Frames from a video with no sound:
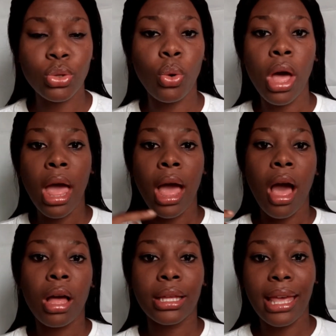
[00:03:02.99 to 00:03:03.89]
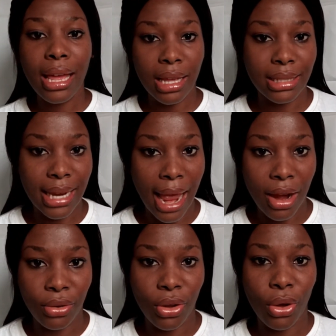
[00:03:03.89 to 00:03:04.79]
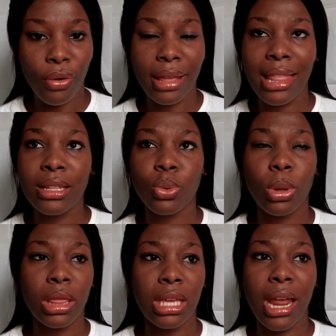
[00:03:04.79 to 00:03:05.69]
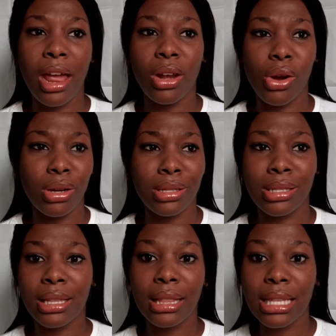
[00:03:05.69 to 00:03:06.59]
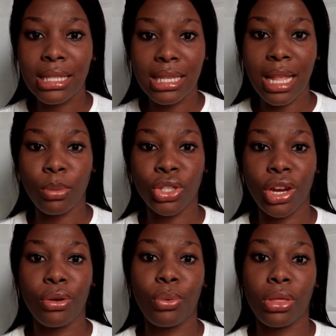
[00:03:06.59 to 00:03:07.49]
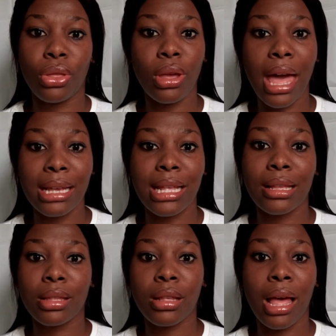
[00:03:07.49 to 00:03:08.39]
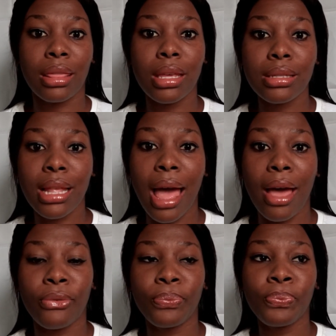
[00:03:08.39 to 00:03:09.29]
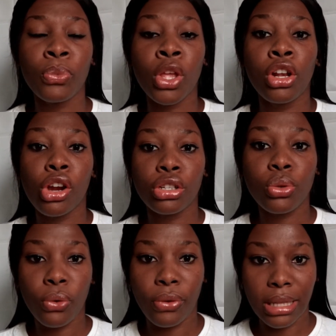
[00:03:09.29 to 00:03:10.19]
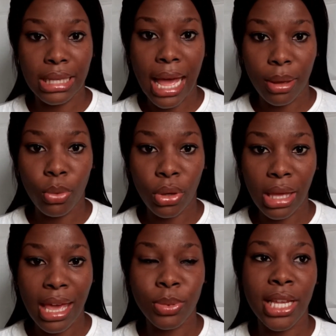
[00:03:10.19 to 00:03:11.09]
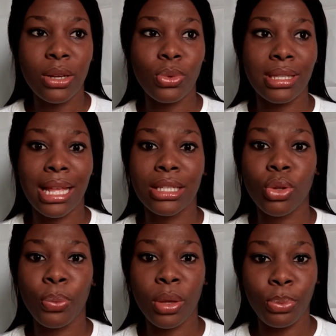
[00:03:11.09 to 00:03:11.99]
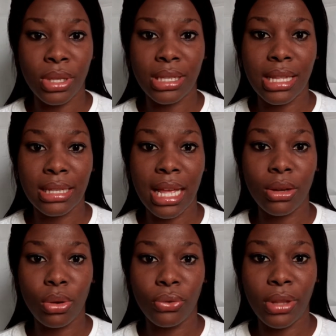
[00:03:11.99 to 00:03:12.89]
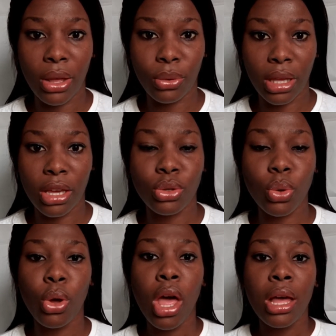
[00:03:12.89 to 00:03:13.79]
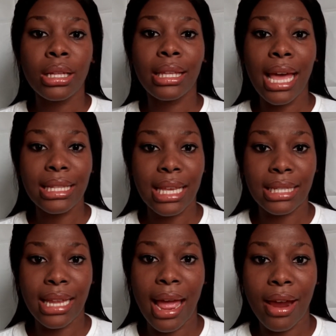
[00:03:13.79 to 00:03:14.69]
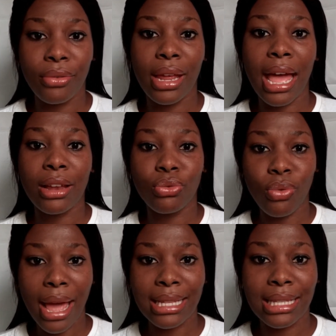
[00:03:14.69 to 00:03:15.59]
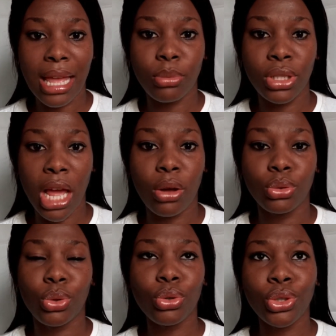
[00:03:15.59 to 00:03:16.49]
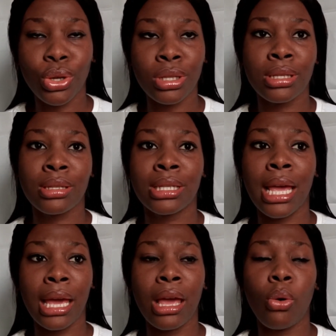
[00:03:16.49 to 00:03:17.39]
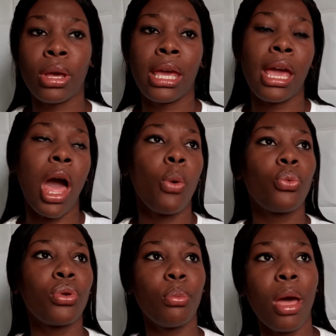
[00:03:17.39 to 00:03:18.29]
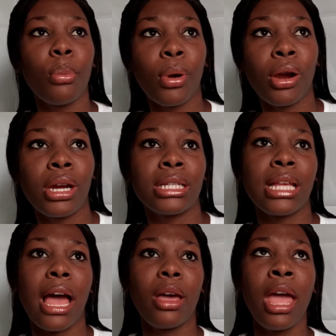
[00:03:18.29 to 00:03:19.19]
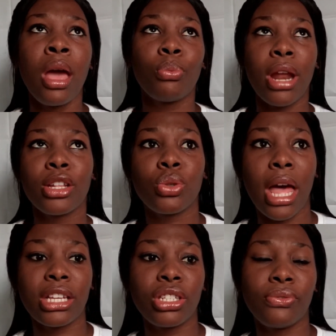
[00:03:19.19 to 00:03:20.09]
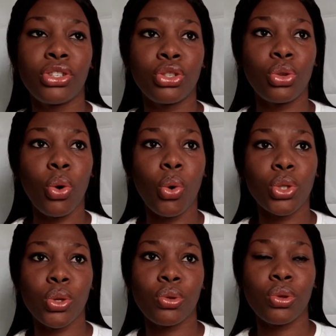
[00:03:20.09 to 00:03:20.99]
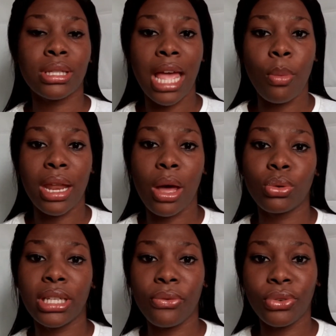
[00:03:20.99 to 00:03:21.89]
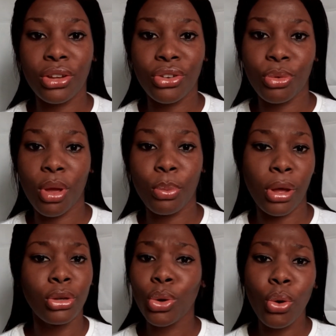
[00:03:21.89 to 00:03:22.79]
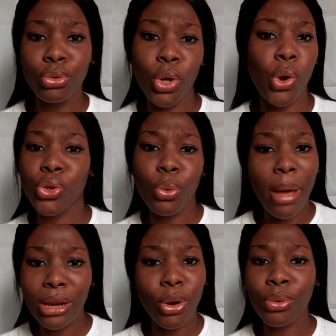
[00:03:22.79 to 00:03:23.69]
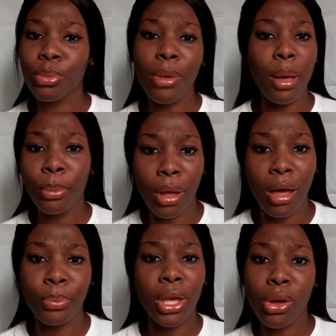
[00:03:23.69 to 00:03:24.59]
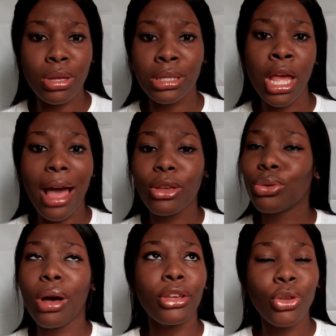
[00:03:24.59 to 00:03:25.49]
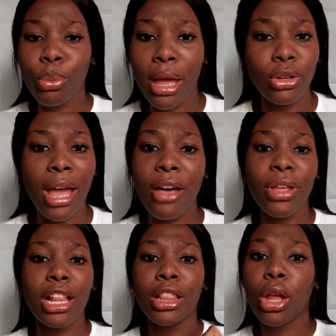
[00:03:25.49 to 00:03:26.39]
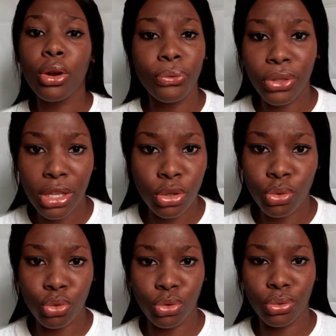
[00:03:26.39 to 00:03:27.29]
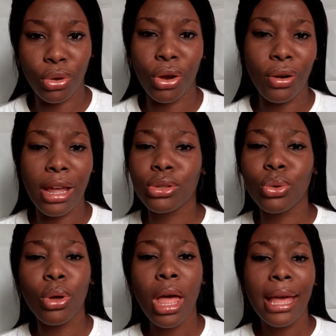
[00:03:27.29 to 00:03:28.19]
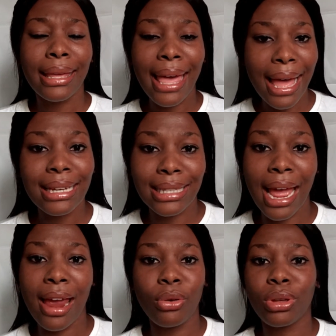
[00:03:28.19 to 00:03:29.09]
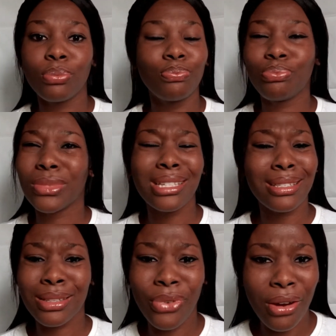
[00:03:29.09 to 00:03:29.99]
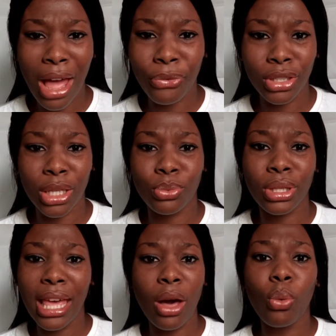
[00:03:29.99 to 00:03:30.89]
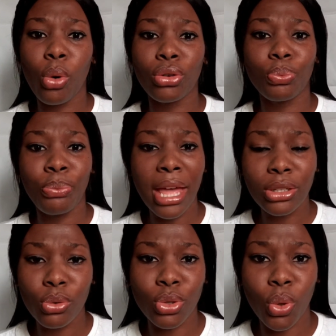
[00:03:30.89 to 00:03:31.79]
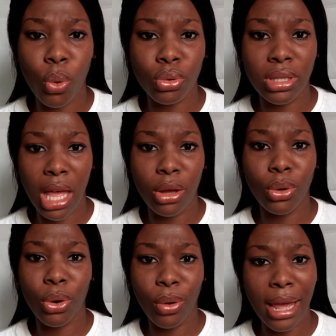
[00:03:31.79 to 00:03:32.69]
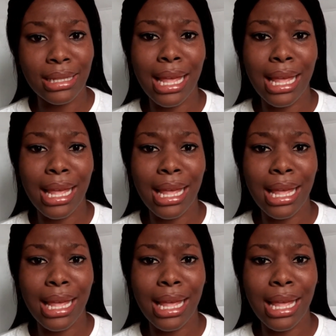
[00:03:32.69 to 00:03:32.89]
So get a diary, all right? That's one thing I learned. These things I'm sharing with you guys are, are things that I've learned over time, okay? Especially with starting up a business and all of that, okay? So get a diary and write them down. Don't just say, okay, I'll remember it, I plan to achieve this goal so so time and I will definitely remember. No no, you might not remember because you are human. You have a lot of things to do, all right? So get a diary. It's very affordable. Get one, pen those goals down, all right?